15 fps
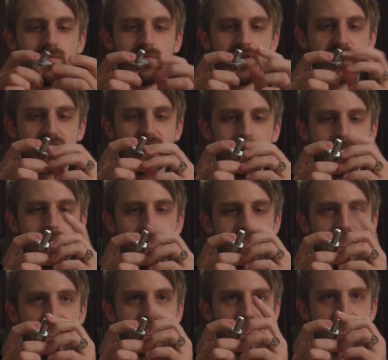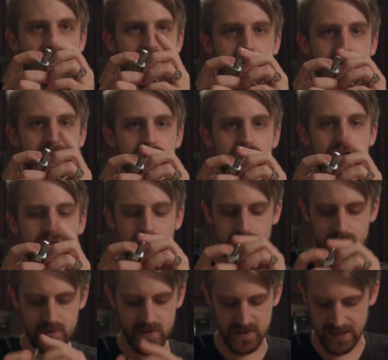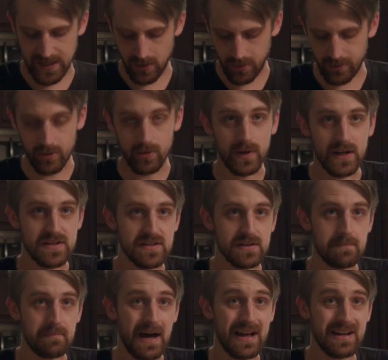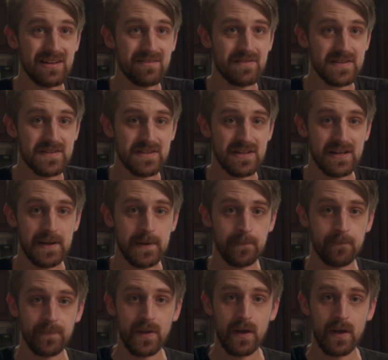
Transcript: there's not much extra screw sticking through into the body of this thing.